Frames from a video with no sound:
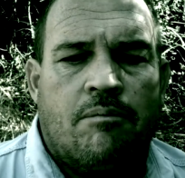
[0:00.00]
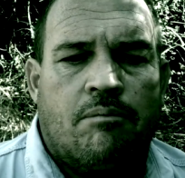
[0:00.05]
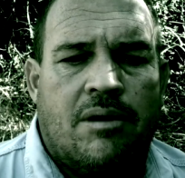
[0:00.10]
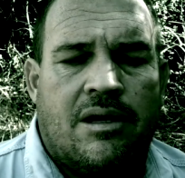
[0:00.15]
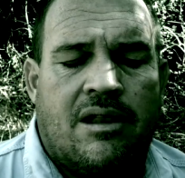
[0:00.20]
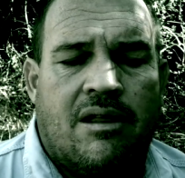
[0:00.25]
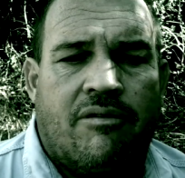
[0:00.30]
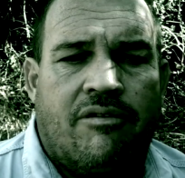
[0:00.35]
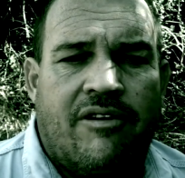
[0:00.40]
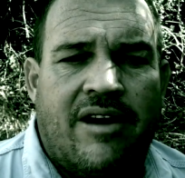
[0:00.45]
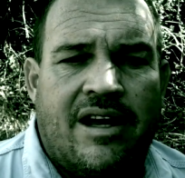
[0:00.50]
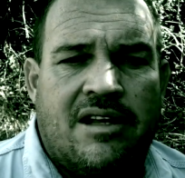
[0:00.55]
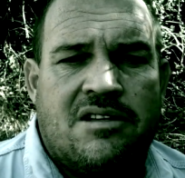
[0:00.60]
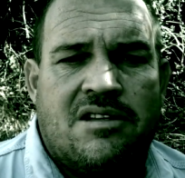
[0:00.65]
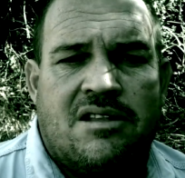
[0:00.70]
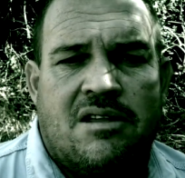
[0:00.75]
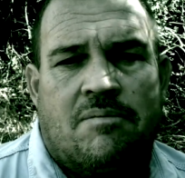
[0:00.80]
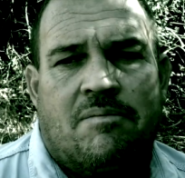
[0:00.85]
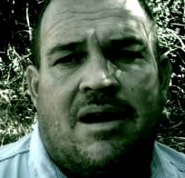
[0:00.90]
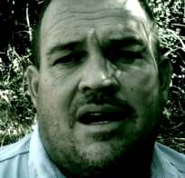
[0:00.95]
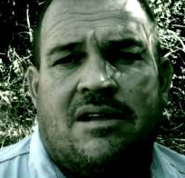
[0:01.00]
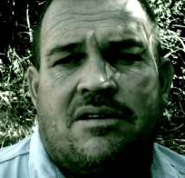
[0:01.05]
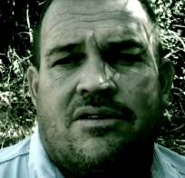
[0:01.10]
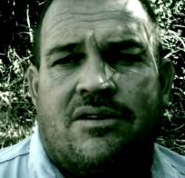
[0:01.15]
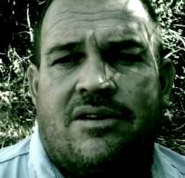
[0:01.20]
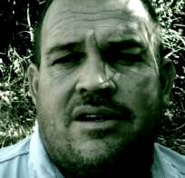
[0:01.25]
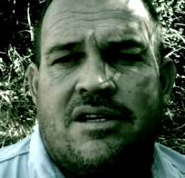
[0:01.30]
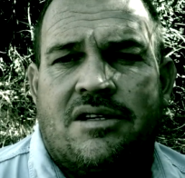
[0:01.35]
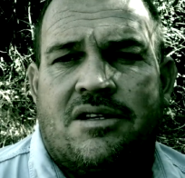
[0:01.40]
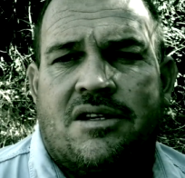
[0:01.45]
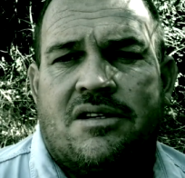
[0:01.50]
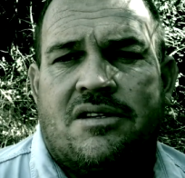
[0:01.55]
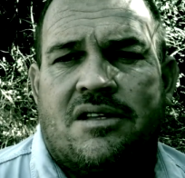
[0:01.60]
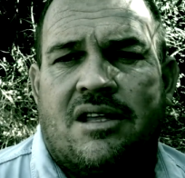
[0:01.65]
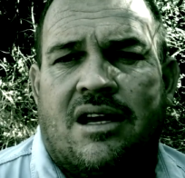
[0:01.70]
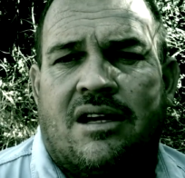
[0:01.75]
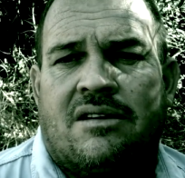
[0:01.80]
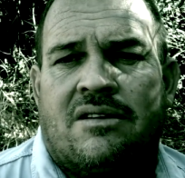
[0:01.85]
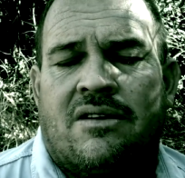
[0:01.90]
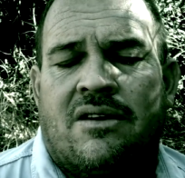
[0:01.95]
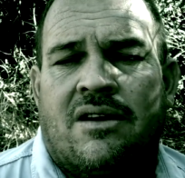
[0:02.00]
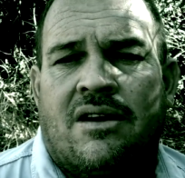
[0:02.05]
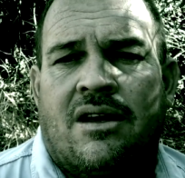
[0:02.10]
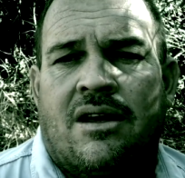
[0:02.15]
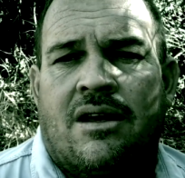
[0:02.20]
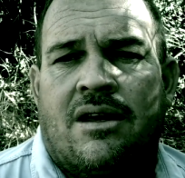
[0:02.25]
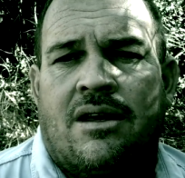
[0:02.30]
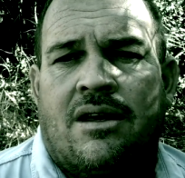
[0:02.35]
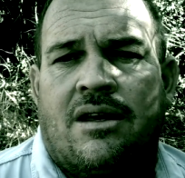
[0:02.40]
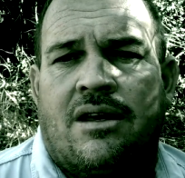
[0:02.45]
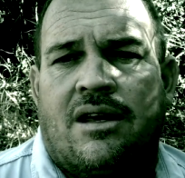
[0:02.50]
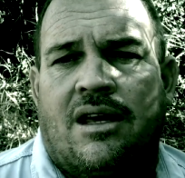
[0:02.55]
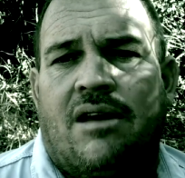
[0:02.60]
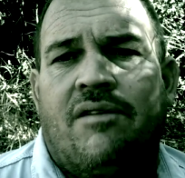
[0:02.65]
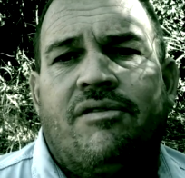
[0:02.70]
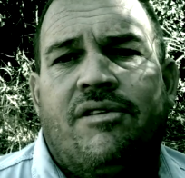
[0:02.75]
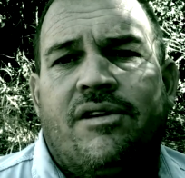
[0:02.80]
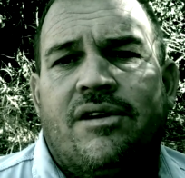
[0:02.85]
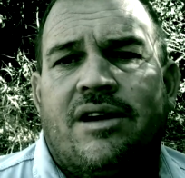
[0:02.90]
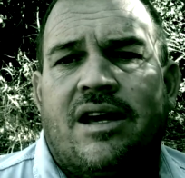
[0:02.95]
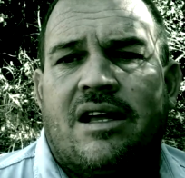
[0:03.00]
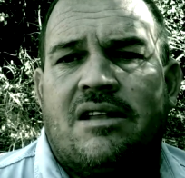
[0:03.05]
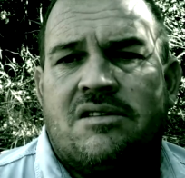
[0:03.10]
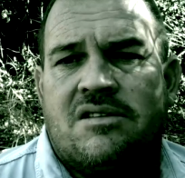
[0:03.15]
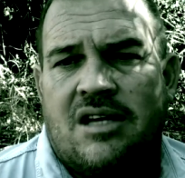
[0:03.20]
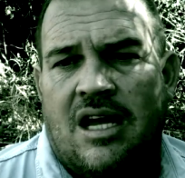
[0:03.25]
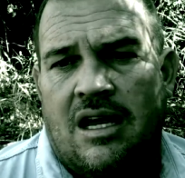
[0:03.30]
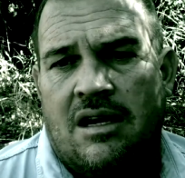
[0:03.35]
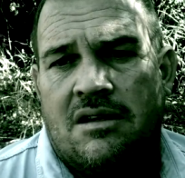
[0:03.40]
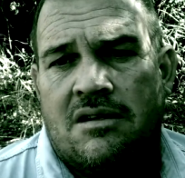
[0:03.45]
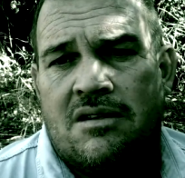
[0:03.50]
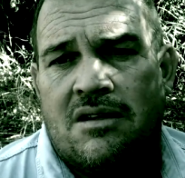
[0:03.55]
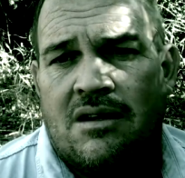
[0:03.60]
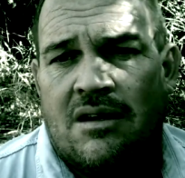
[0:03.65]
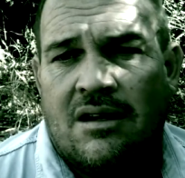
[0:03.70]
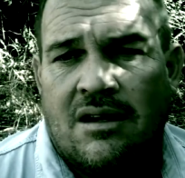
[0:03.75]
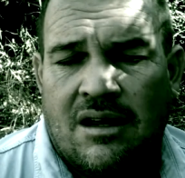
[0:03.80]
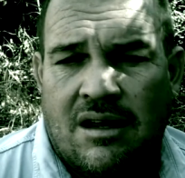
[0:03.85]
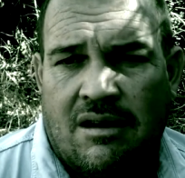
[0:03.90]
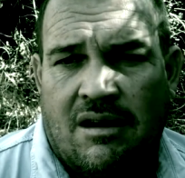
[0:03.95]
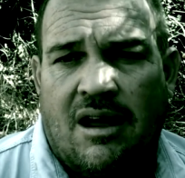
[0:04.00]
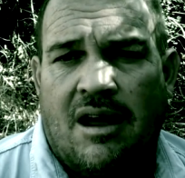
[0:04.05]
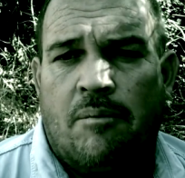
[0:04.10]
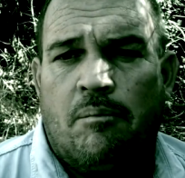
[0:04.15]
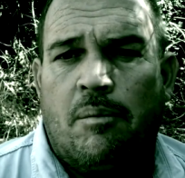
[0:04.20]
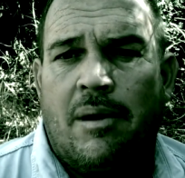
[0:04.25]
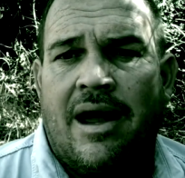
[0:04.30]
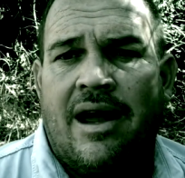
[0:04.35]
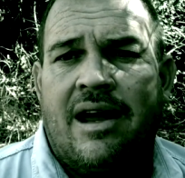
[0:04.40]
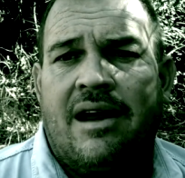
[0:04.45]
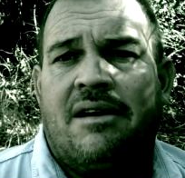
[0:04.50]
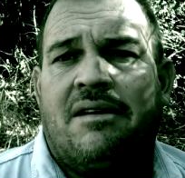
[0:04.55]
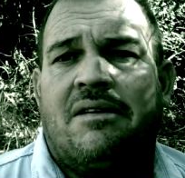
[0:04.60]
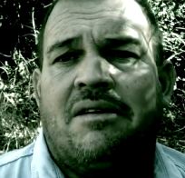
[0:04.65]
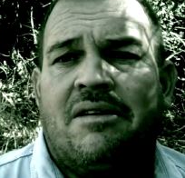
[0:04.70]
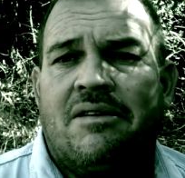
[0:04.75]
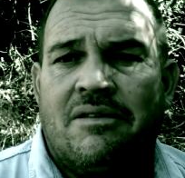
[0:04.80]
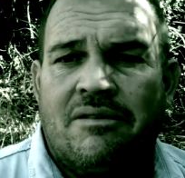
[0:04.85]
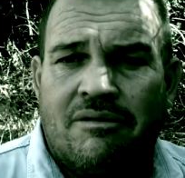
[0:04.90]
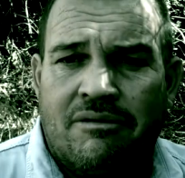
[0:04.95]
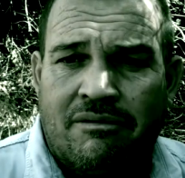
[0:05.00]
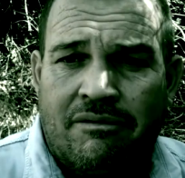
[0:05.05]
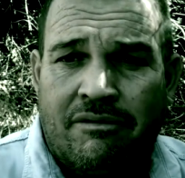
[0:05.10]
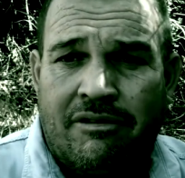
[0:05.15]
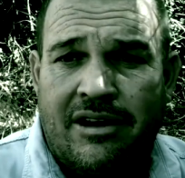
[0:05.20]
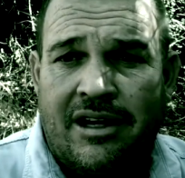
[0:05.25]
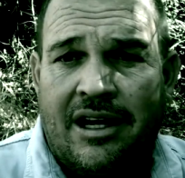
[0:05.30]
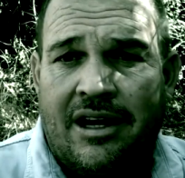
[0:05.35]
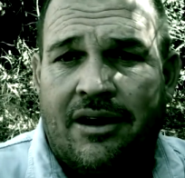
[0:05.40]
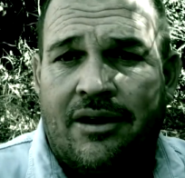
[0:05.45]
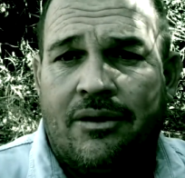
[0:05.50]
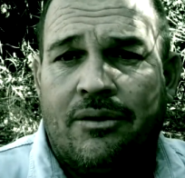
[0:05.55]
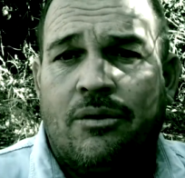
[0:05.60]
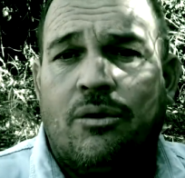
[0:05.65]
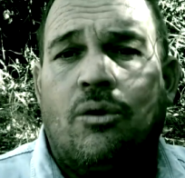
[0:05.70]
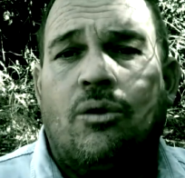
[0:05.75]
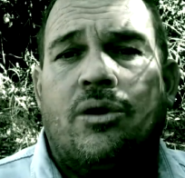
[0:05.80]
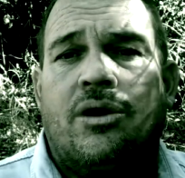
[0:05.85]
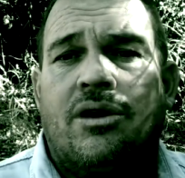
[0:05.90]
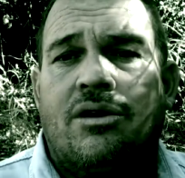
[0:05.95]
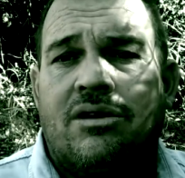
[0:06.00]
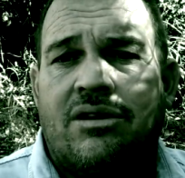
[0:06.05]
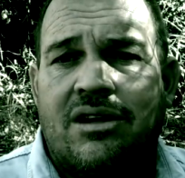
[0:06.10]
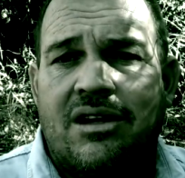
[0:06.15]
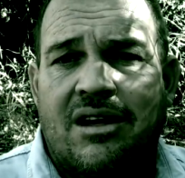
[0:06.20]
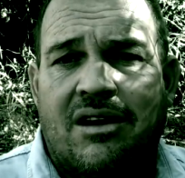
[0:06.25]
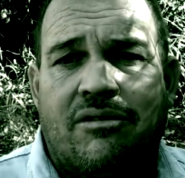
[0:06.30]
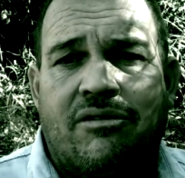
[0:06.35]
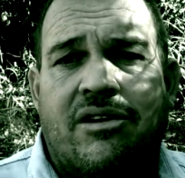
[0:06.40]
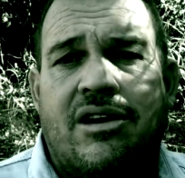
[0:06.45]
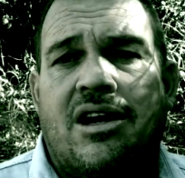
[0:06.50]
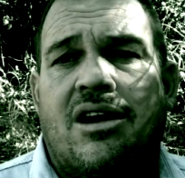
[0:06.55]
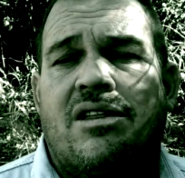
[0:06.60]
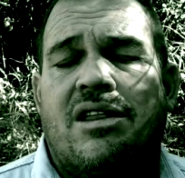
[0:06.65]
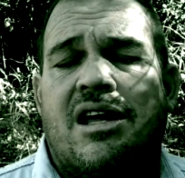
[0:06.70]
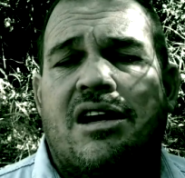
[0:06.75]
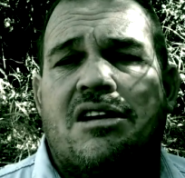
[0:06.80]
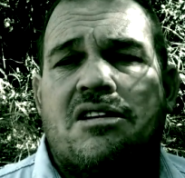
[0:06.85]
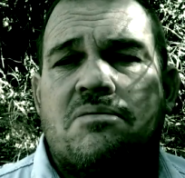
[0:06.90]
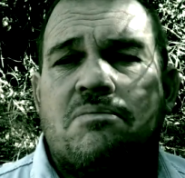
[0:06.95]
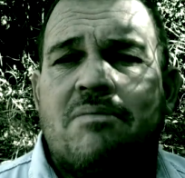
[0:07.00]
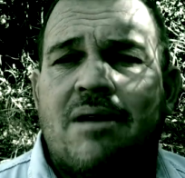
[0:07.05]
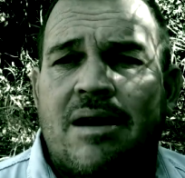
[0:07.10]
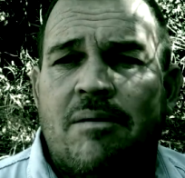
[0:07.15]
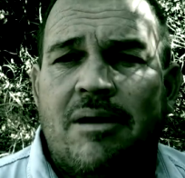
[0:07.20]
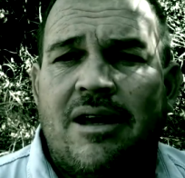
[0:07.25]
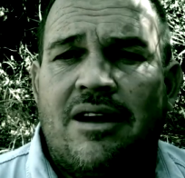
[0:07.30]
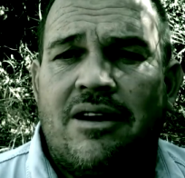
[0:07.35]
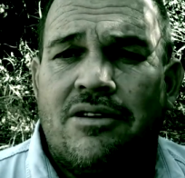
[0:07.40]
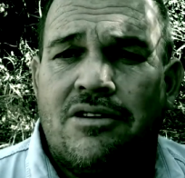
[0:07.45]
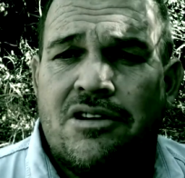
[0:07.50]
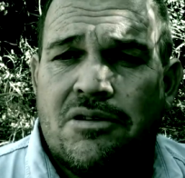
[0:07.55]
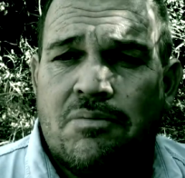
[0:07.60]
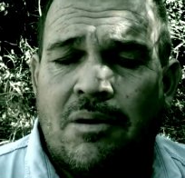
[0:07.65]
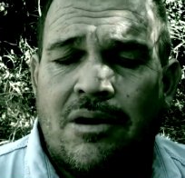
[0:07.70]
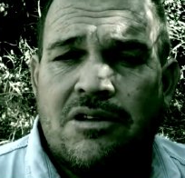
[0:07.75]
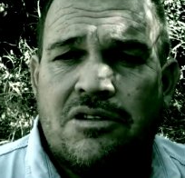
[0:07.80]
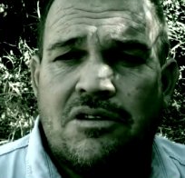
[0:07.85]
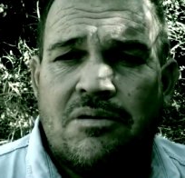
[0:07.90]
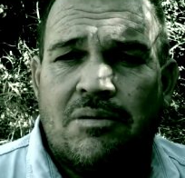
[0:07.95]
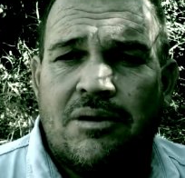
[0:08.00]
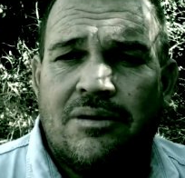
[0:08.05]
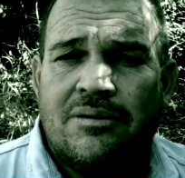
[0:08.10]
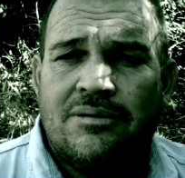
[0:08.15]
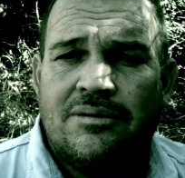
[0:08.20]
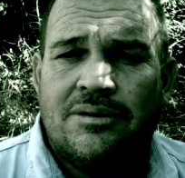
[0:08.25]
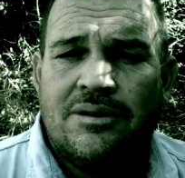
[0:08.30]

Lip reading: But the fact of the matter is that if you get sent a bad video, or you think a video that is maybe irresponsible,